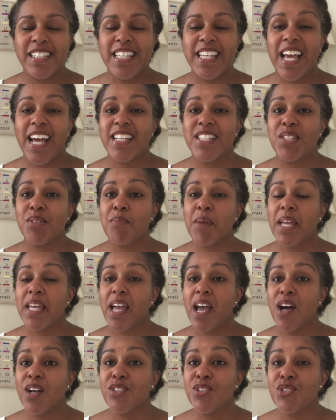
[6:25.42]
yeah, so my
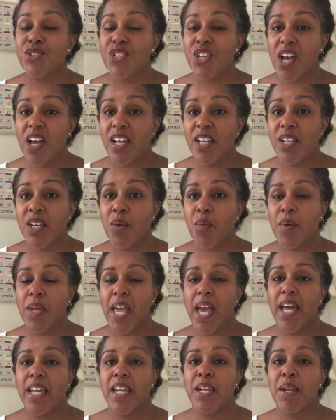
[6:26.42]
KALs are done. We
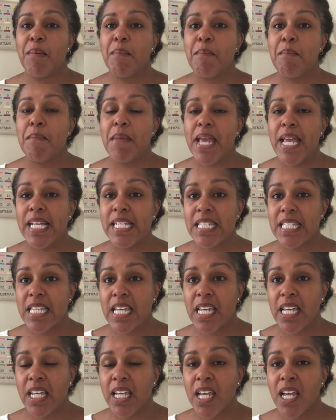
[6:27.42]
had an
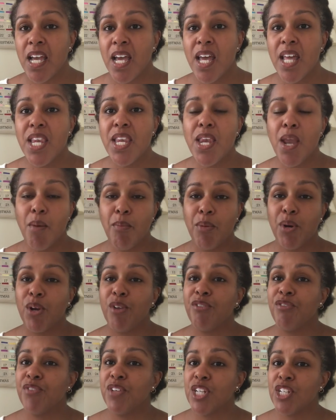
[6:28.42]
amazing number
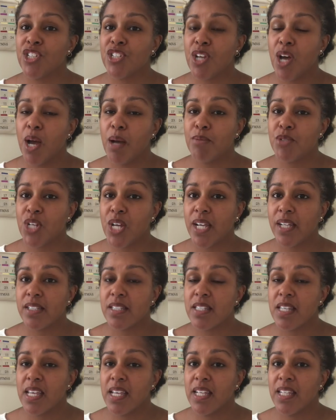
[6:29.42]
of finished
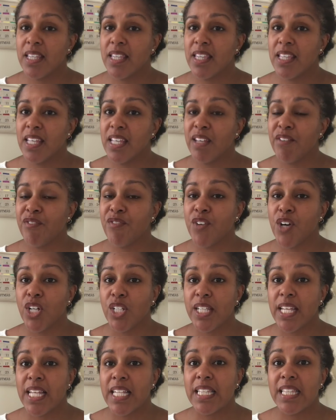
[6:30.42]
objects in the
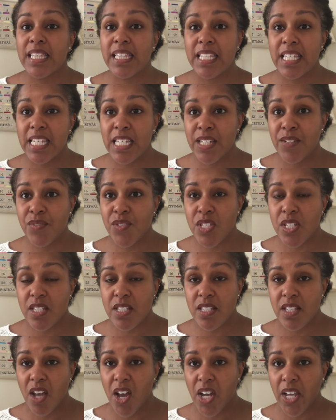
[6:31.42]
Falling Leaves
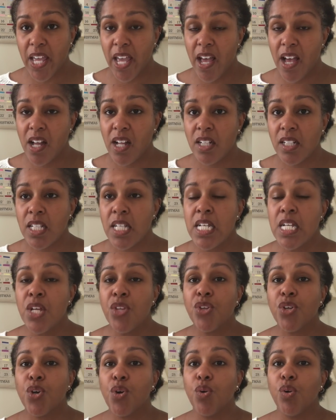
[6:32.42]
sock cal.
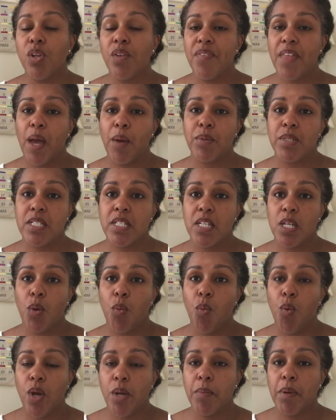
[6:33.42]
The goal of that was to
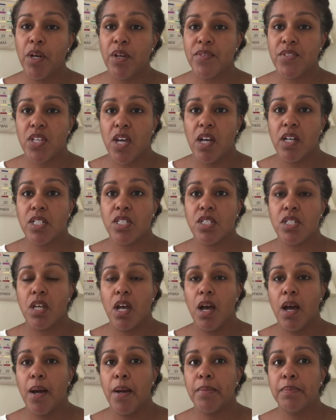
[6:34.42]
knit one pair of socks
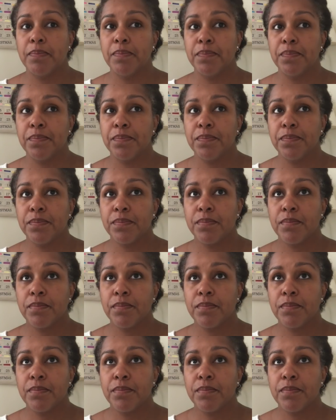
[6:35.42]
um,